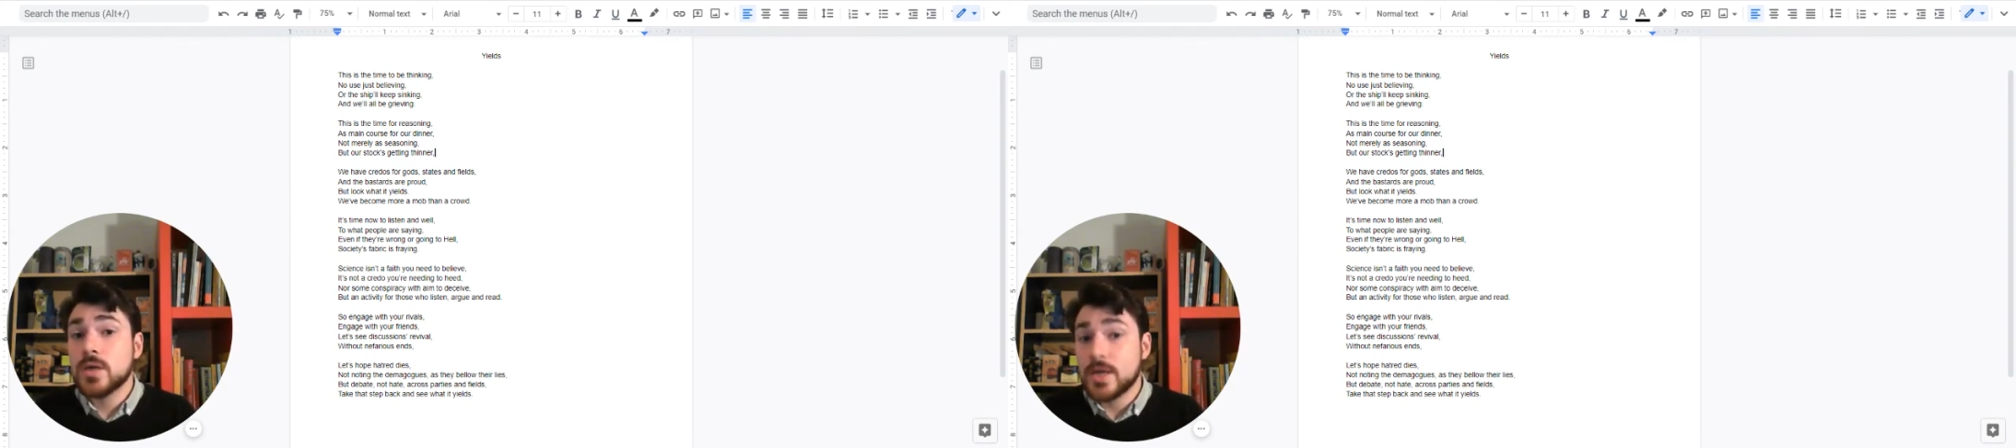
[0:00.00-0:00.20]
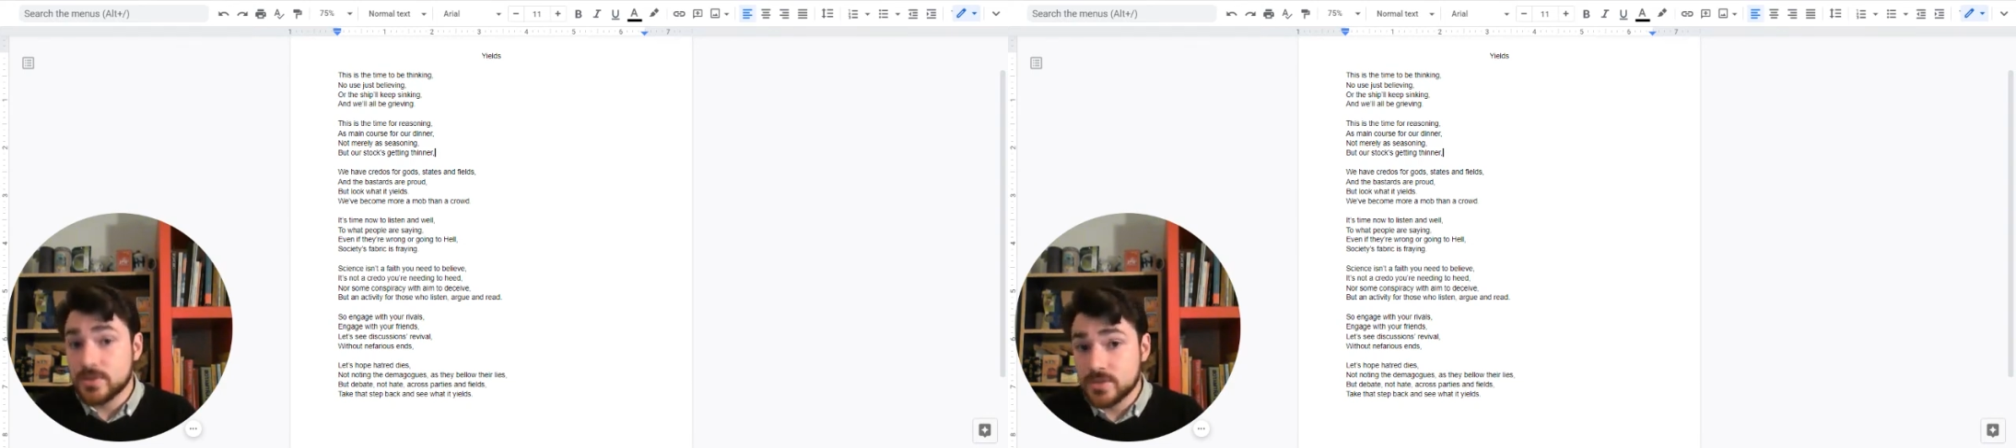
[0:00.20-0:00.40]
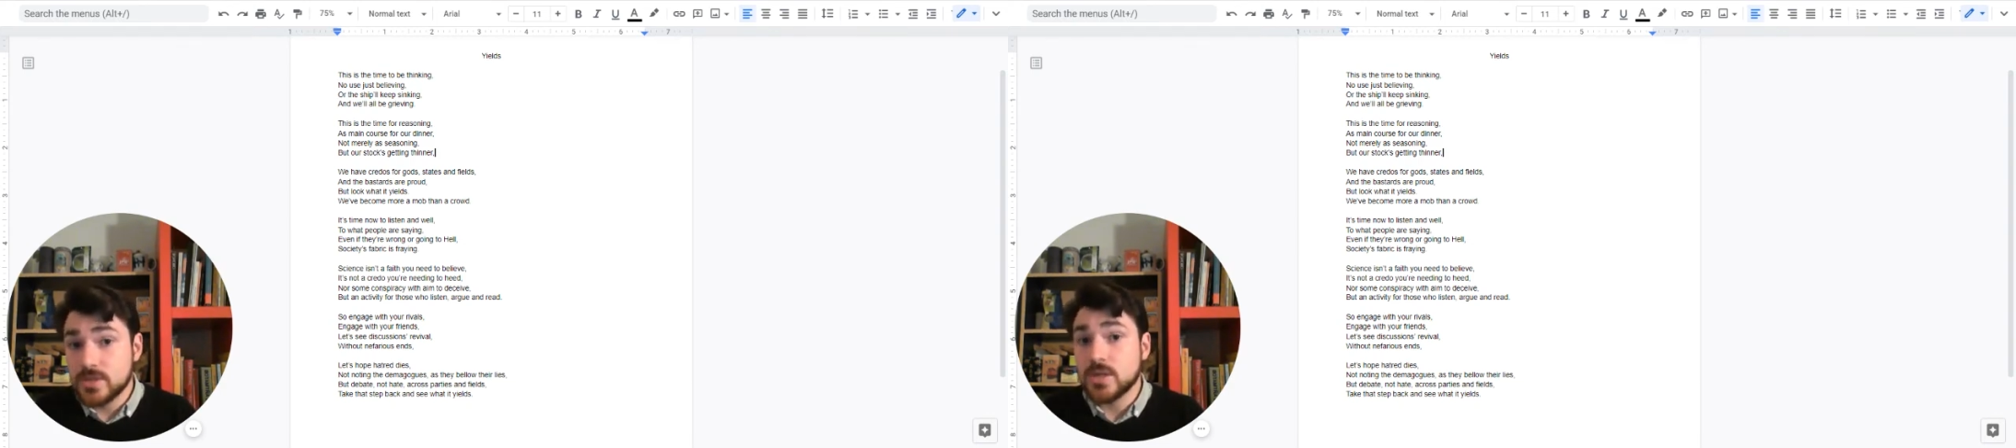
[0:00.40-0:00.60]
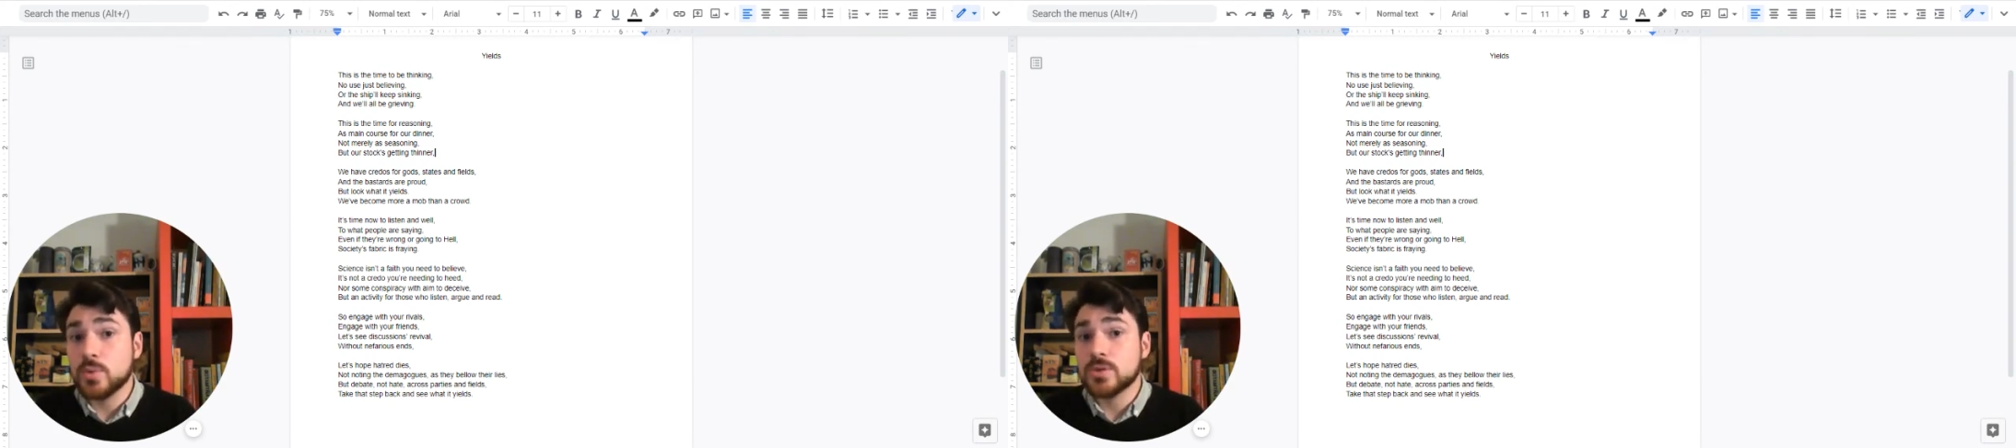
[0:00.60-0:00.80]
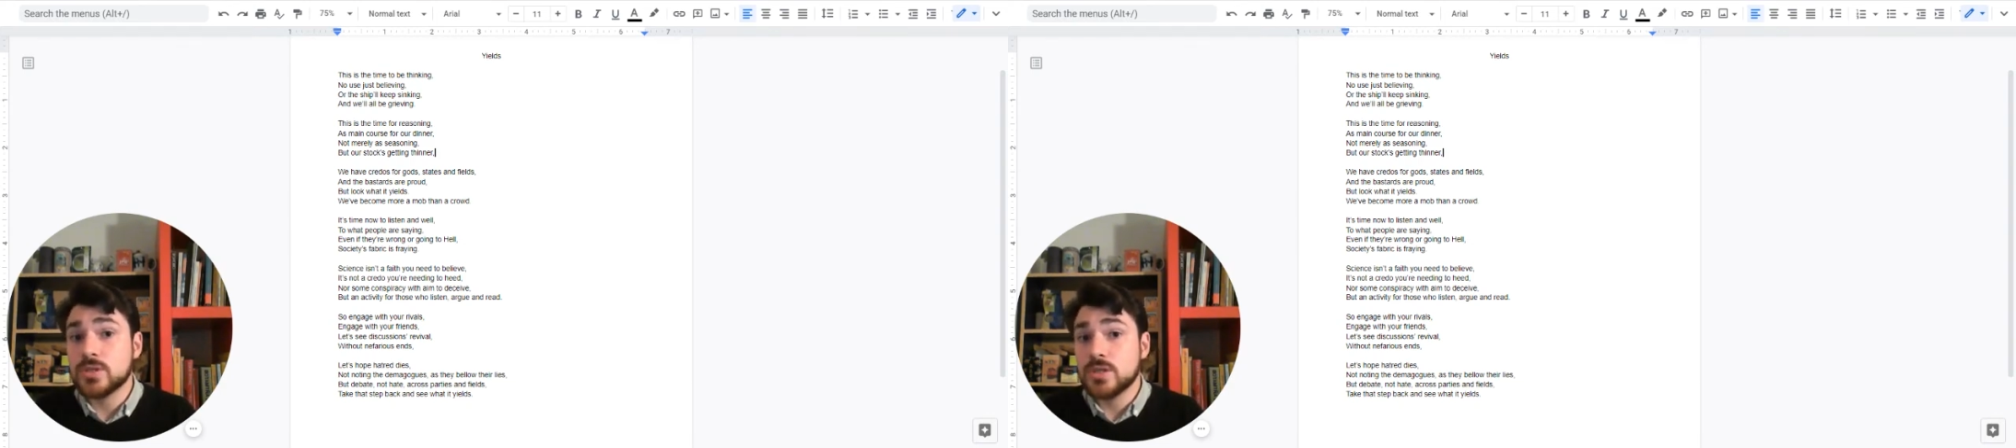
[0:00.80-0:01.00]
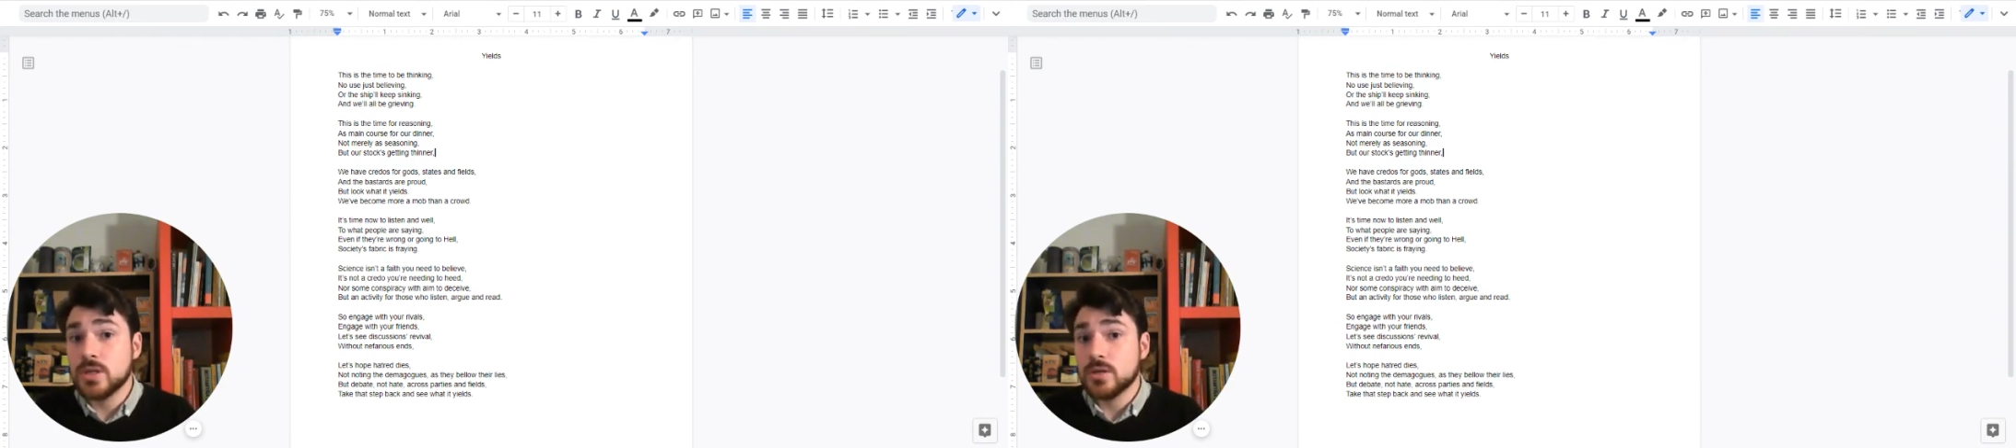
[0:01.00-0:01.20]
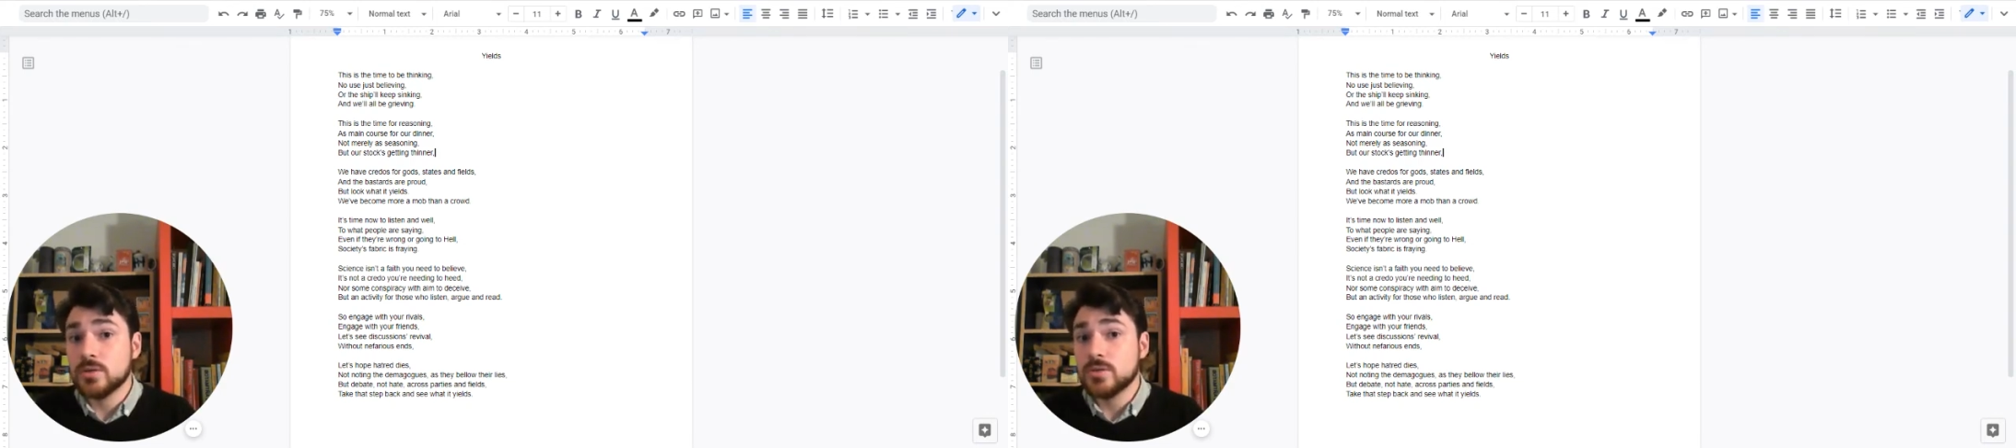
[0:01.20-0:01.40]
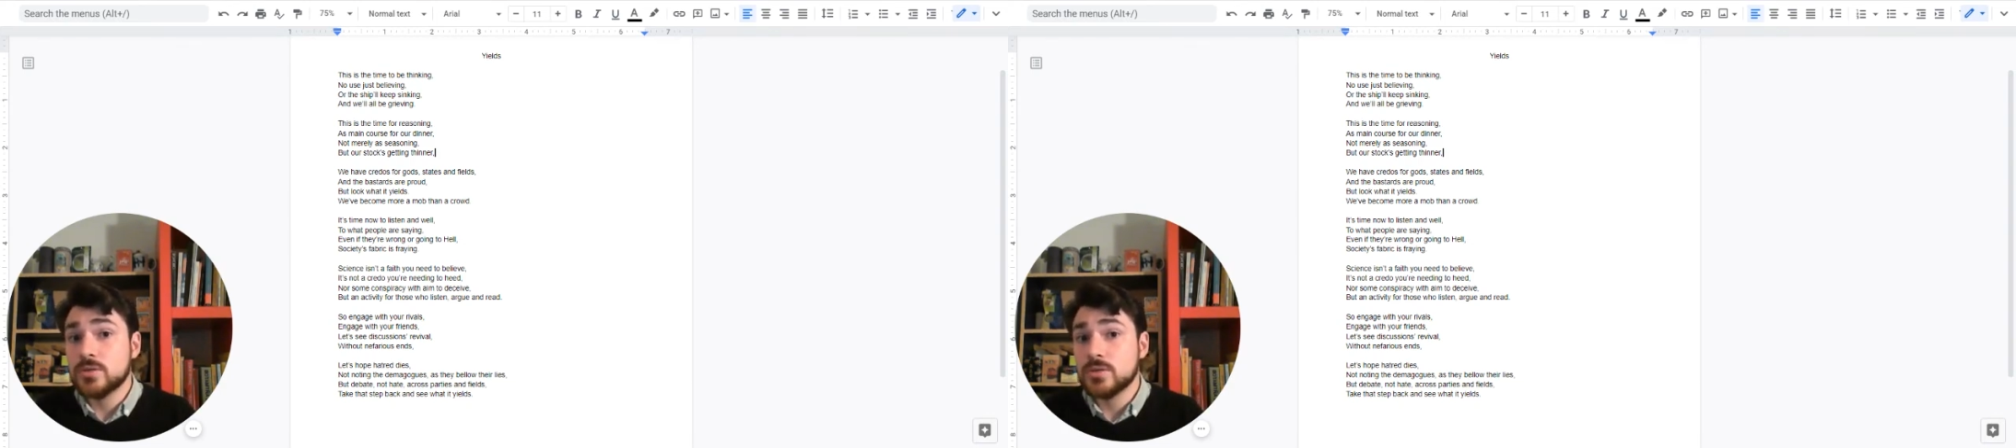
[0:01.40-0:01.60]
and see what it
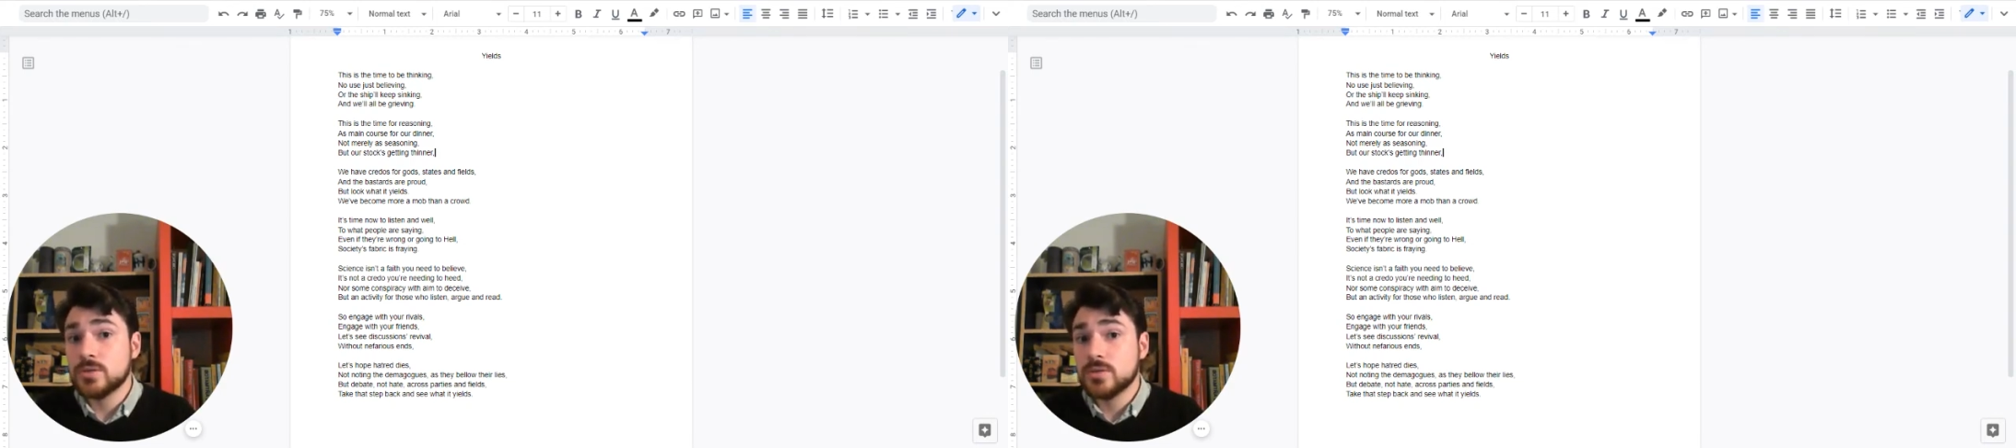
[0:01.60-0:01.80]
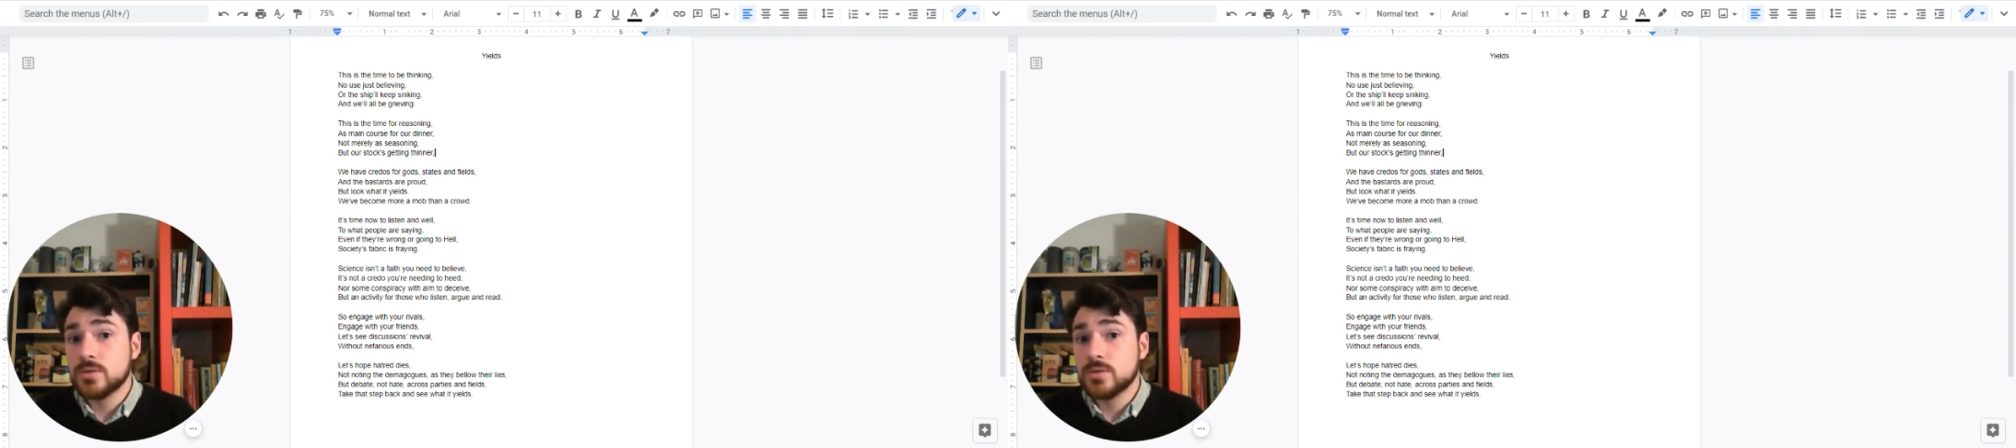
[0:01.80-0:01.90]
yields.